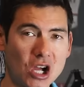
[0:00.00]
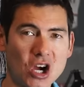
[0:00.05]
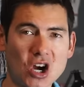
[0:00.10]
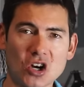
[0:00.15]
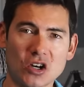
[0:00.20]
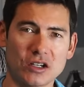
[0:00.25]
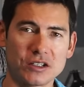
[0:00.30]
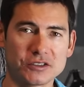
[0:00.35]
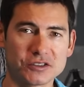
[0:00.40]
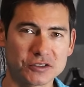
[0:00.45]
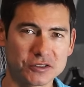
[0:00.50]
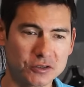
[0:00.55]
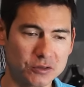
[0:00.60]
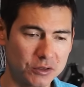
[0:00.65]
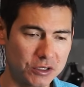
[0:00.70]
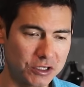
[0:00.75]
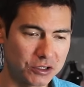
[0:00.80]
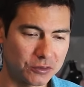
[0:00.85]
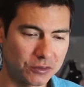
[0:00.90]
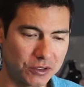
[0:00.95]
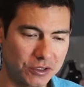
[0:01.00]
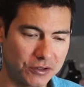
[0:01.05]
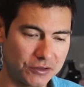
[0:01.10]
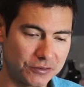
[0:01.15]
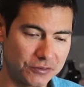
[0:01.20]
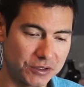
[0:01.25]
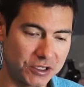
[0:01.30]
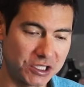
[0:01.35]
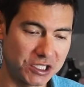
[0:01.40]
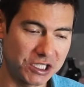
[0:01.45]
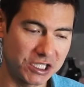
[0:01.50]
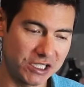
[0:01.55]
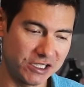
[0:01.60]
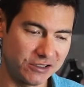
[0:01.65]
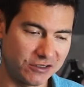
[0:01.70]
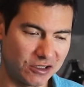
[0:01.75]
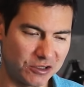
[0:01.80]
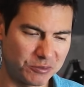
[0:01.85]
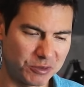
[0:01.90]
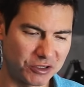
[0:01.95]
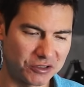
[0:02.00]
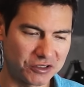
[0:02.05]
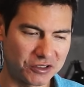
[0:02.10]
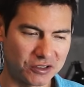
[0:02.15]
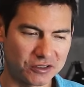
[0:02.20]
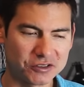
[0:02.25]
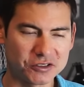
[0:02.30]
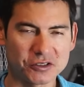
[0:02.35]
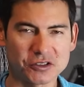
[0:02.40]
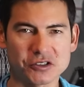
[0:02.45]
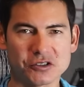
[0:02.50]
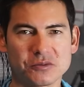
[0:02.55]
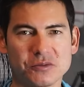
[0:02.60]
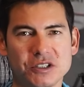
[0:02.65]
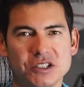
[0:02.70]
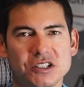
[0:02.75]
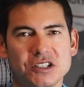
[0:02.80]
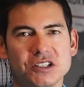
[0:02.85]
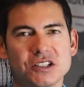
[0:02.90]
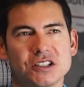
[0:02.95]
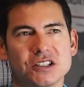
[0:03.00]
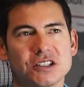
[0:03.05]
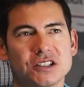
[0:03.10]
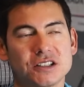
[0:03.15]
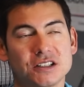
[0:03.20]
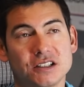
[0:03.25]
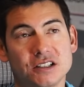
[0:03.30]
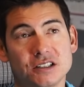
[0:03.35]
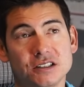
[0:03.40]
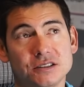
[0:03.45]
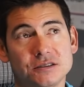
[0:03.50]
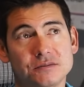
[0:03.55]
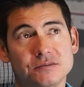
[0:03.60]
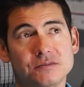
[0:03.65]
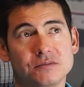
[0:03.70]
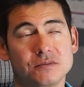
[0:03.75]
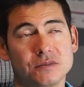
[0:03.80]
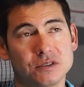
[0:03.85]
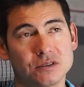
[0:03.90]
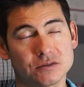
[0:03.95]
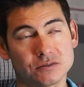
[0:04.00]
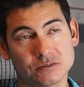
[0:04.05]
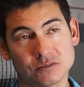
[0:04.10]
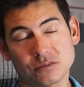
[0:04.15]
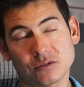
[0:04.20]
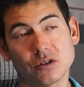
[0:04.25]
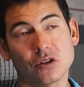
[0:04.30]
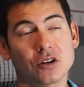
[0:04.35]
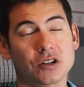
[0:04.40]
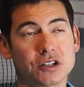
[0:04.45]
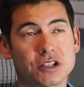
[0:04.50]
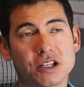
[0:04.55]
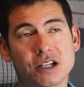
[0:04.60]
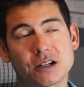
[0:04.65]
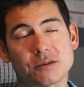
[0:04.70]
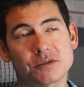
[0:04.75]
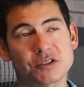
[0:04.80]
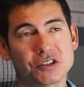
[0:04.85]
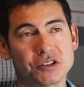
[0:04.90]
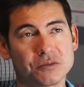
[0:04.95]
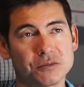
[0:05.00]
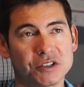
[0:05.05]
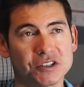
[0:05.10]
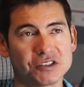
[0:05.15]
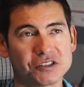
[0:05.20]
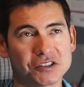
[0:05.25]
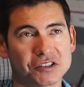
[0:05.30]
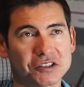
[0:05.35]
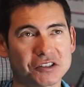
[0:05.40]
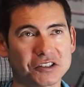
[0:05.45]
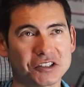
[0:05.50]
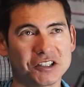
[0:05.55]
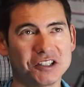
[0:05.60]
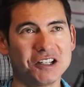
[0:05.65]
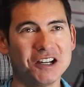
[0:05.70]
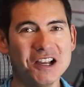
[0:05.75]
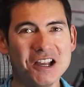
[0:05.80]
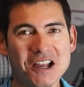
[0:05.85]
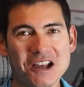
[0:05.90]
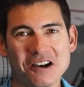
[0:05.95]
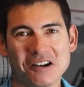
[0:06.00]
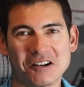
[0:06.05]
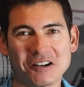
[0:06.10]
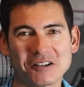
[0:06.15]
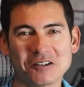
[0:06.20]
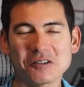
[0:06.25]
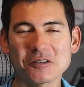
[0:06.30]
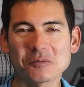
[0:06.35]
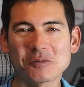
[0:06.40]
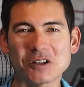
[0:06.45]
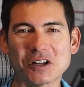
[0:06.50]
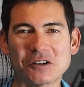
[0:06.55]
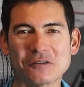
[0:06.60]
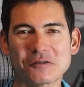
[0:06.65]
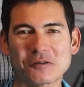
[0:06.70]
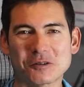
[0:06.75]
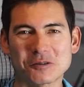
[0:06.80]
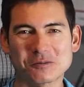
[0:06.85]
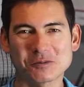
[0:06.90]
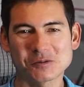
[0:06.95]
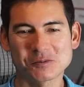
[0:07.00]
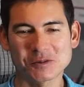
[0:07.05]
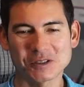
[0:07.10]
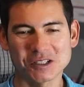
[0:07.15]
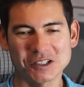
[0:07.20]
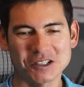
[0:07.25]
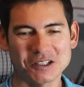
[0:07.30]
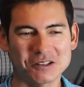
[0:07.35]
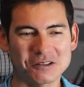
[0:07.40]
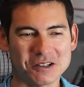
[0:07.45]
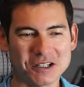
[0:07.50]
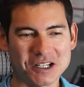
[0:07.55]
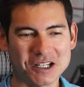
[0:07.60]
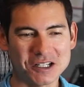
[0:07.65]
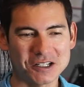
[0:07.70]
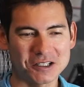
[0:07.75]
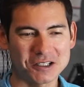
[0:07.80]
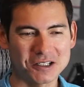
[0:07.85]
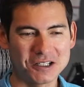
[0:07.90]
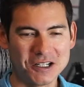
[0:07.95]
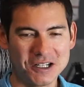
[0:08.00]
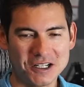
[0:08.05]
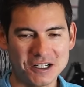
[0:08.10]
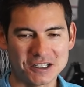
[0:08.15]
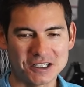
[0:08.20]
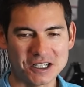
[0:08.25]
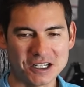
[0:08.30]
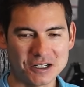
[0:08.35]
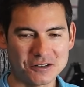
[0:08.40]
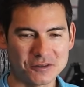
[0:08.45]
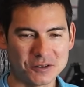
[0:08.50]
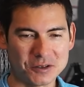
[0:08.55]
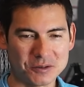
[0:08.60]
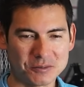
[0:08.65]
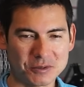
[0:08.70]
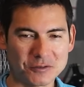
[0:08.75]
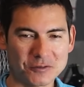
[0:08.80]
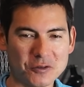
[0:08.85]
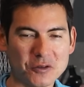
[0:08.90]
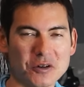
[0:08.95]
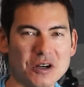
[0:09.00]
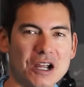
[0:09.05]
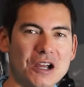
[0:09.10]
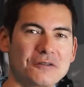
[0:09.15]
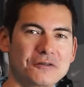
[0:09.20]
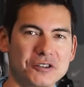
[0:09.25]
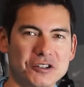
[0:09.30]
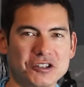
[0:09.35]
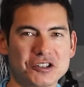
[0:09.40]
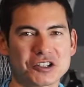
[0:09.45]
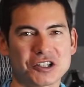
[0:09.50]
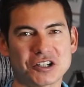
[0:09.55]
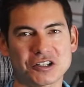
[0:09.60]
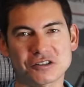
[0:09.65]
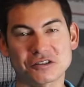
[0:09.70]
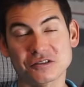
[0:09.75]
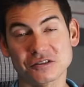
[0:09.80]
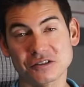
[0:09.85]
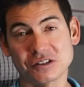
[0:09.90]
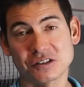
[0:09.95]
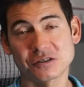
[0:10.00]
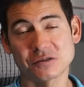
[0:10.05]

All right, so 2023, you know, I posted on social media a long caption basically on all platforms, but you know, I had a kind of a before after shot. Early